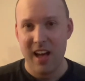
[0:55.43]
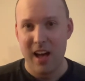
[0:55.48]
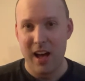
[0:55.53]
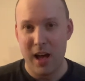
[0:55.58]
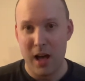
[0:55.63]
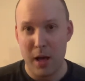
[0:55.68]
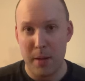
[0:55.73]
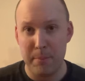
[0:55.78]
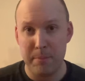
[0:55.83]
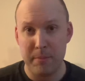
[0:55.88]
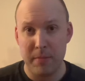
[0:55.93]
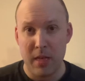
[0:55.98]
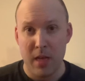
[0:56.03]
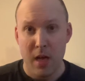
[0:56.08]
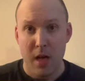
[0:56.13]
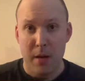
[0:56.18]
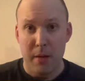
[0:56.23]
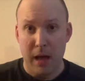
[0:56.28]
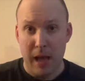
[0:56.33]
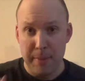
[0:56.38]
I
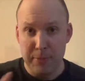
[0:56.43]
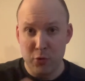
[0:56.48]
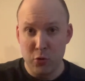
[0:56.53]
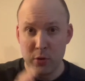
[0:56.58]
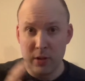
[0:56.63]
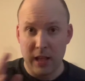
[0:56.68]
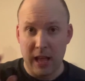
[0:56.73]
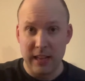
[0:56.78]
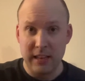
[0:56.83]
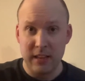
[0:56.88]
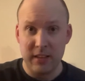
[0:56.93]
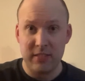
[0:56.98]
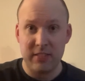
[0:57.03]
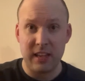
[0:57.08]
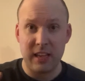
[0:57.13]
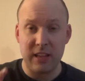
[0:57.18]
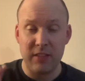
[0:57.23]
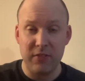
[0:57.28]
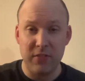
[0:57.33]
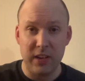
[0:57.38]
did a
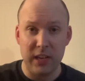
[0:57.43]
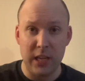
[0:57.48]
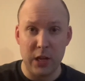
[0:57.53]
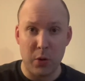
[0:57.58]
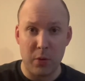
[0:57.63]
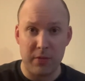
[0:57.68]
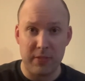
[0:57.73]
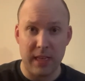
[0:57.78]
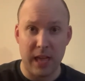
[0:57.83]
second video